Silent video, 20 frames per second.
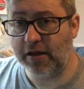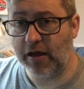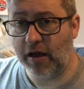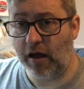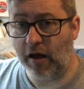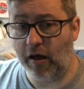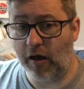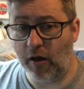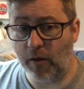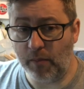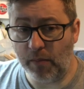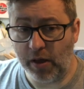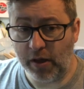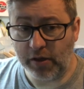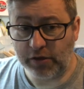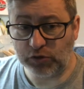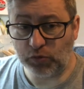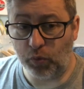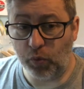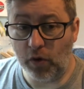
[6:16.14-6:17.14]

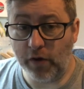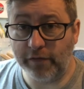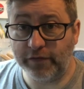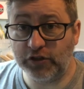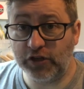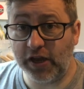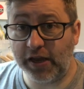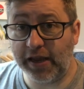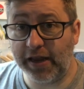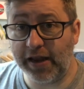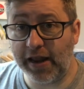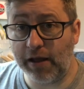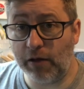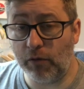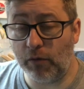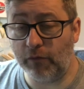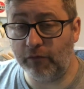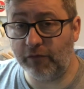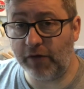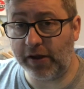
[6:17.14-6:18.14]
it's worth checking
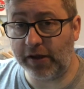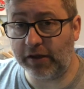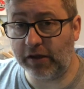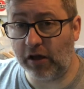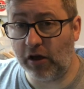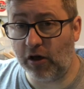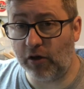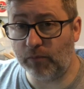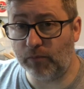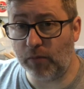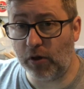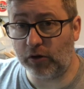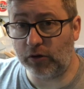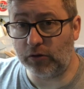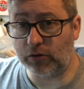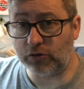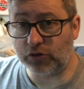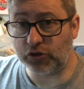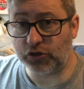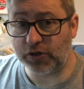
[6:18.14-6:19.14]
out Vanguard
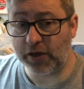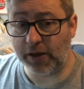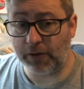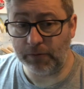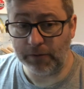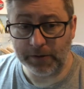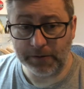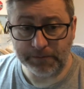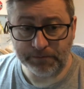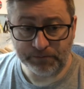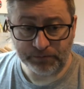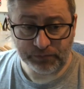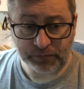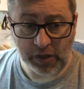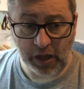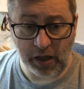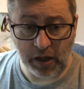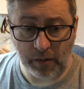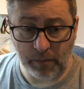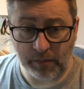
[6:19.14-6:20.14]
Models. Now,
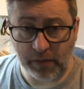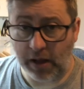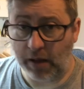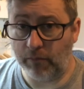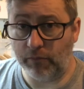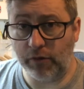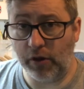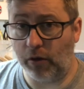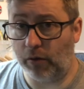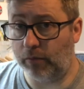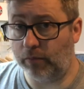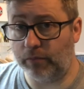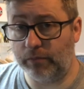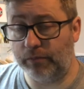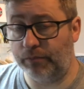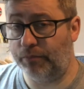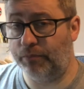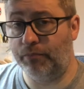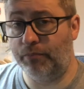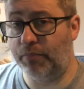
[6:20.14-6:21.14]
I'm not
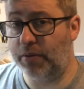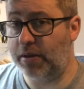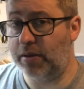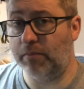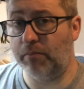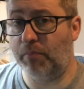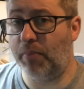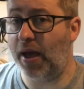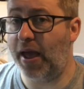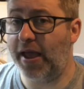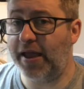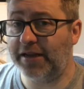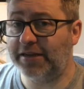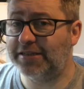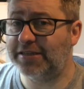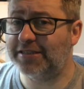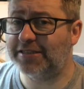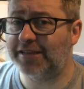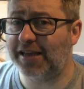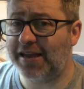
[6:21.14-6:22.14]
being paid
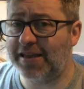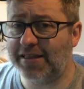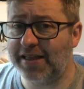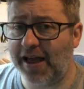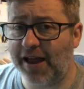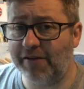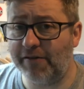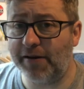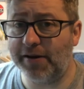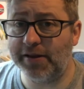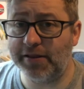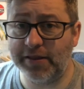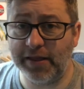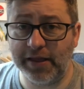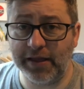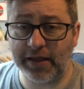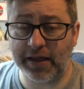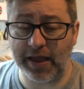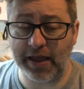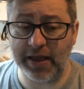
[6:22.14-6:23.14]
to say that or
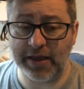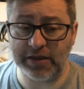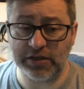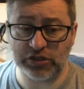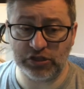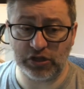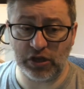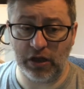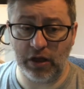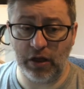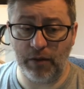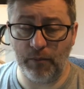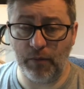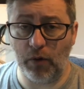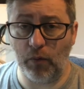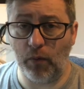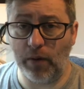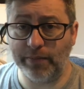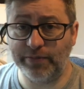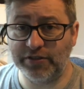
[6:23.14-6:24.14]
anything. It's a
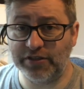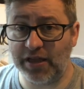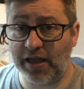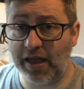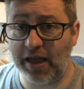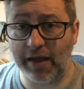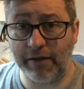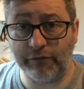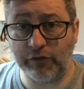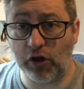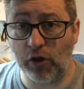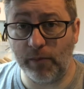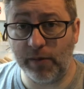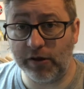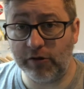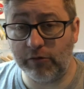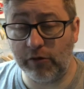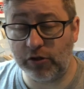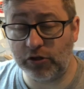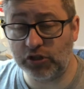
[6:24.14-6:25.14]
website I've come
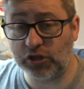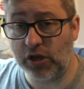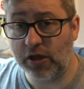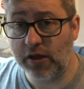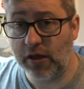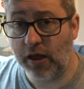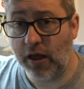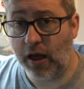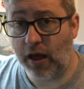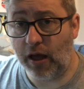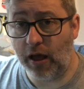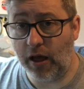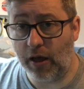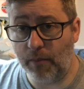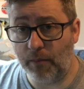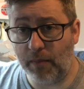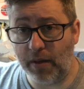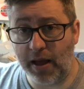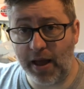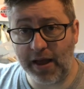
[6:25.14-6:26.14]
across
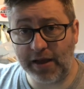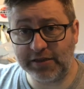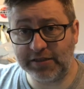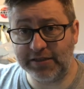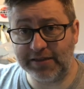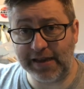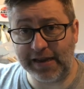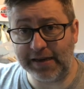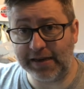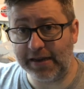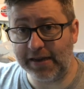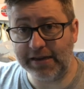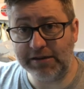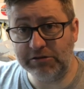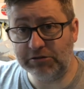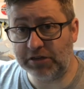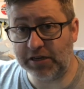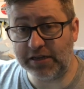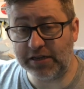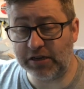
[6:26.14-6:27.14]
accidentally,
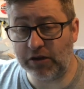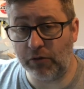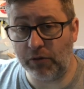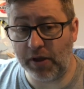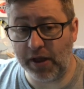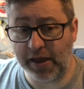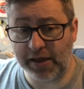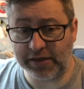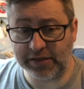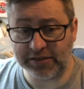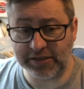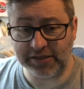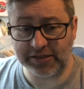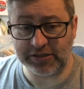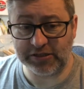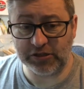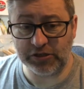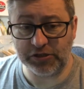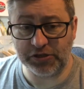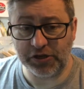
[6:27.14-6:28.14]
didn't know it
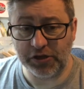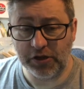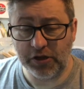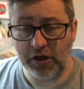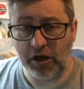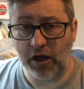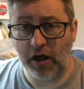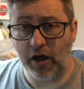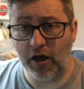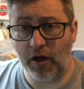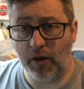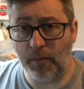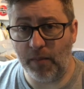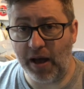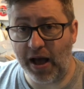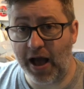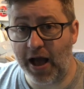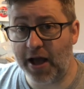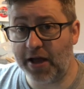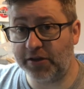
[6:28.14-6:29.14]
existed,
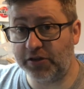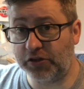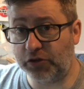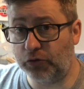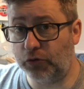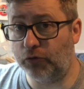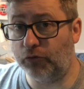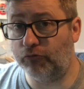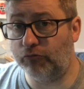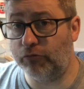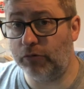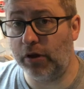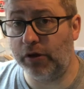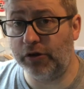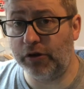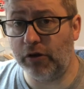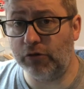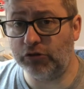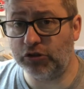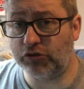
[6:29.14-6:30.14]
had a good
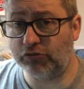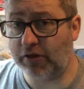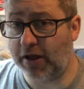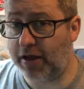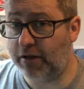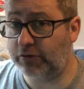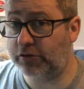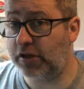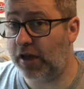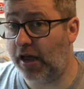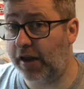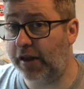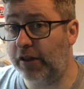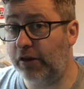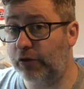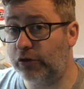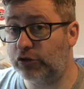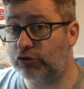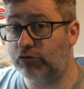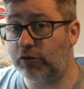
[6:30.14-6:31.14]
nose around, and it
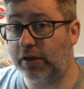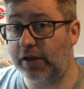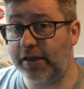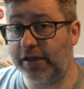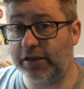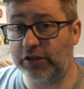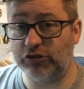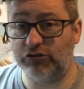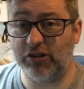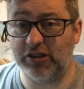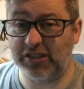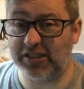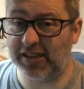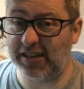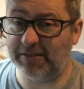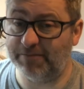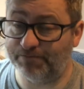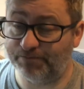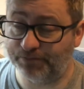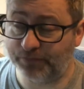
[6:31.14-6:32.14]
looks really interesting.